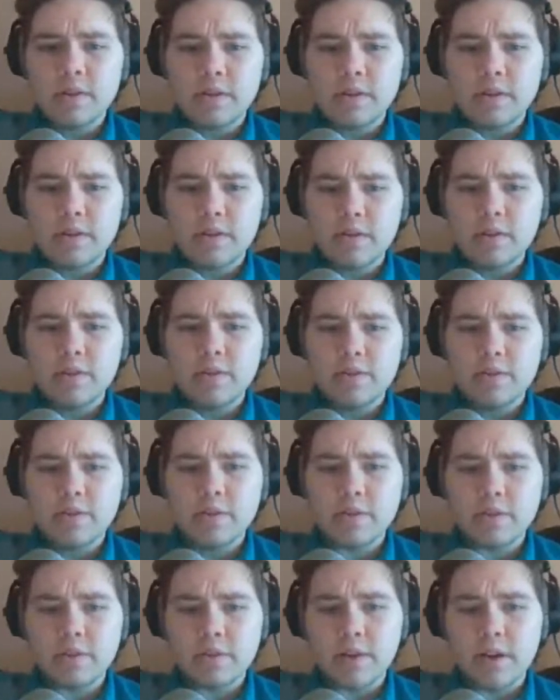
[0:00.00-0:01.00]
they're
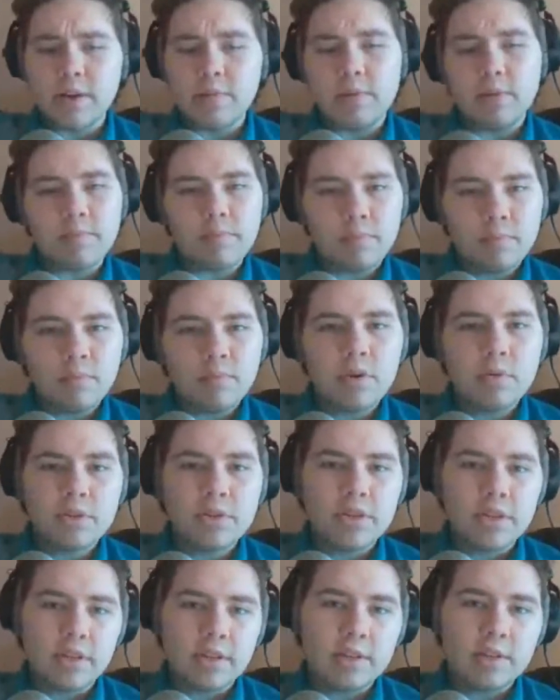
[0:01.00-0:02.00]
concerned, I mean, pretty
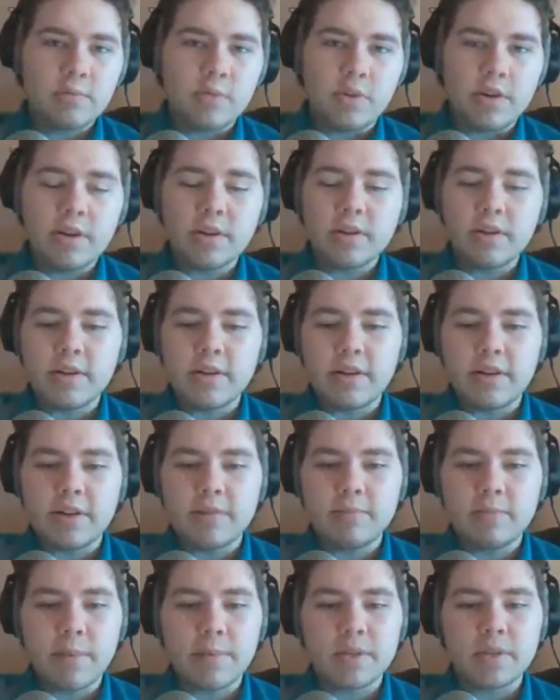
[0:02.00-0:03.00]
much at this point,
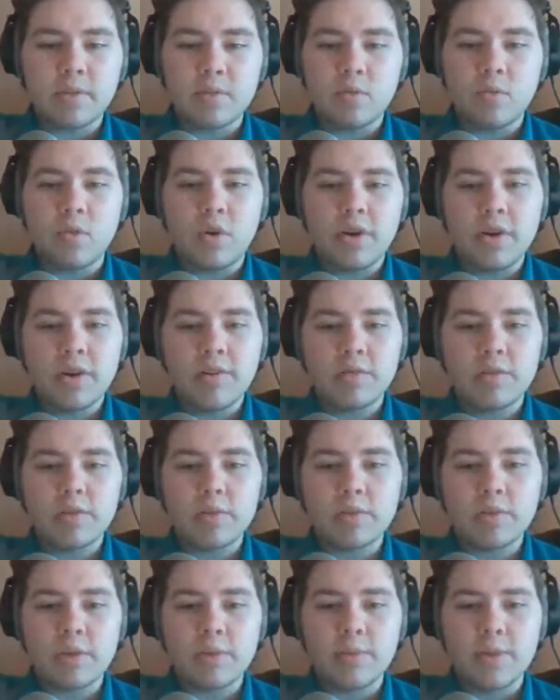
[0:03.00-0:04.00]
episode 1,
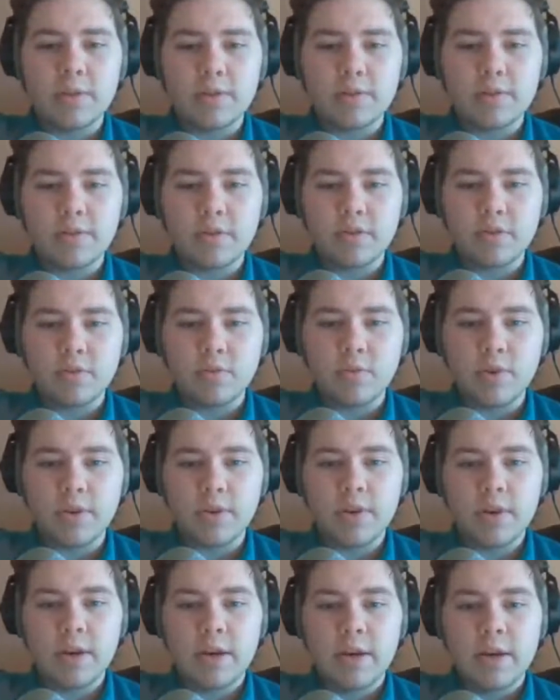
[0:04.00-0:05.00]
everyone's going to be concerned
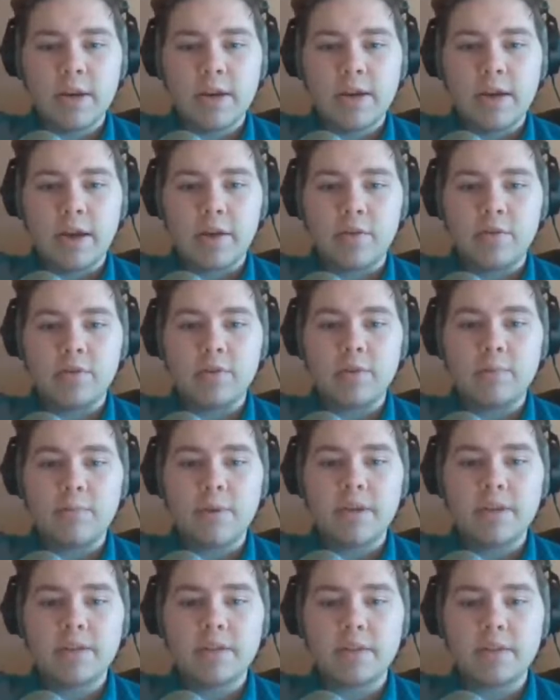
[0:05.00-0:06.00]
with gathering the
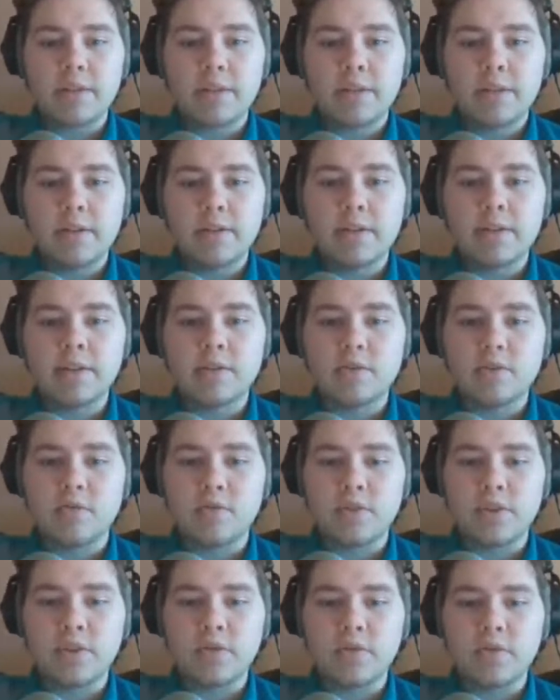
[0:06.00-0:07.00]
basic essential
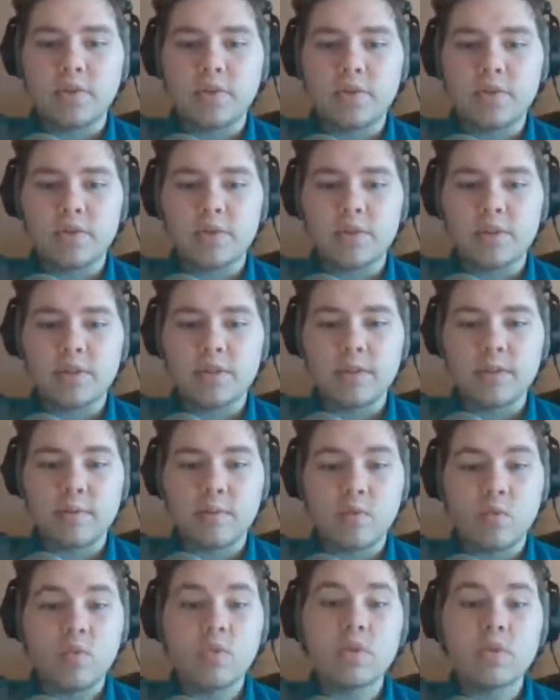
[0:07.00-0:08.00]
resources. That's going to
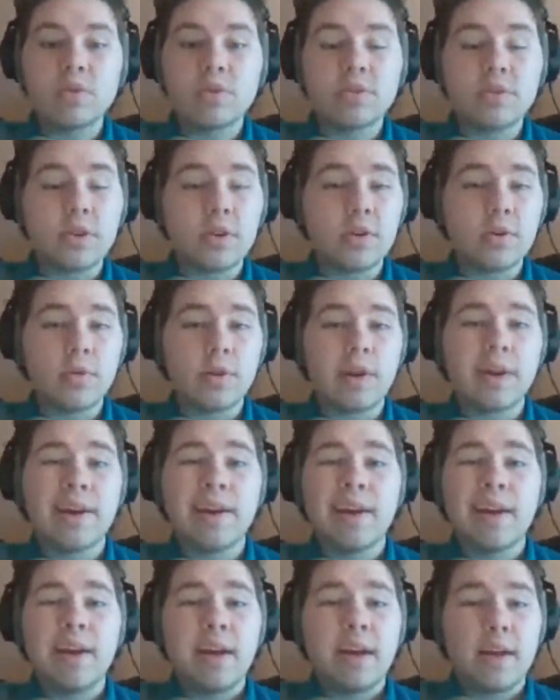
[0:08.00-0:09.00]
be wood, stone,
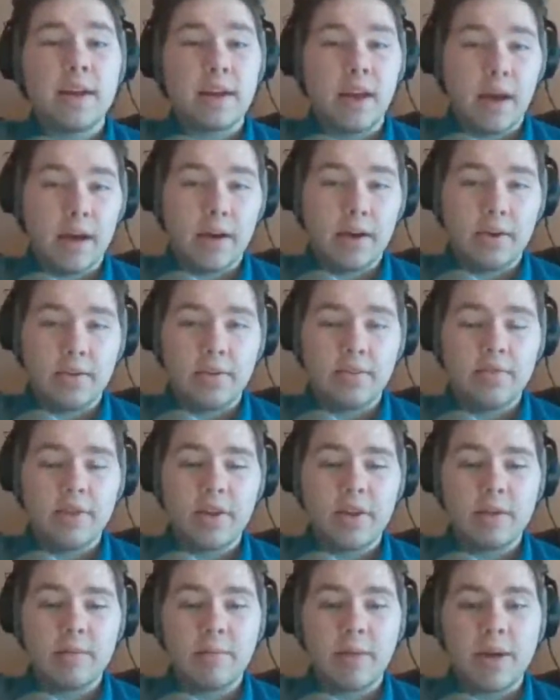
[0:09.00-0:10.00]
and iron if they
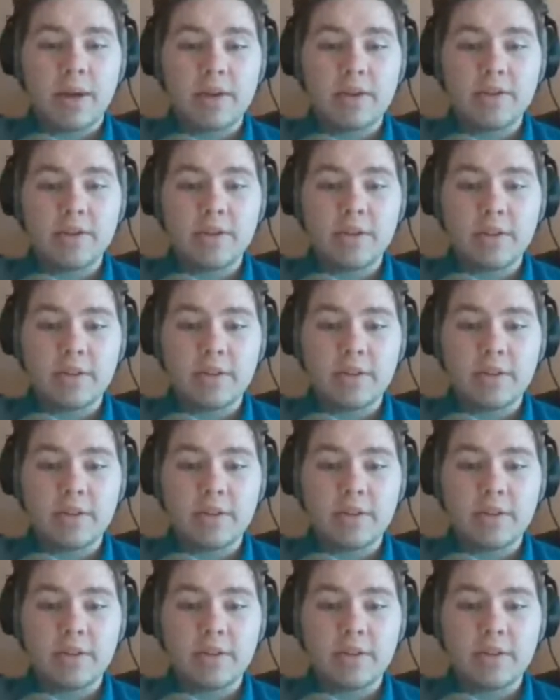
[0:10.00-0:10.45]
can manage it. And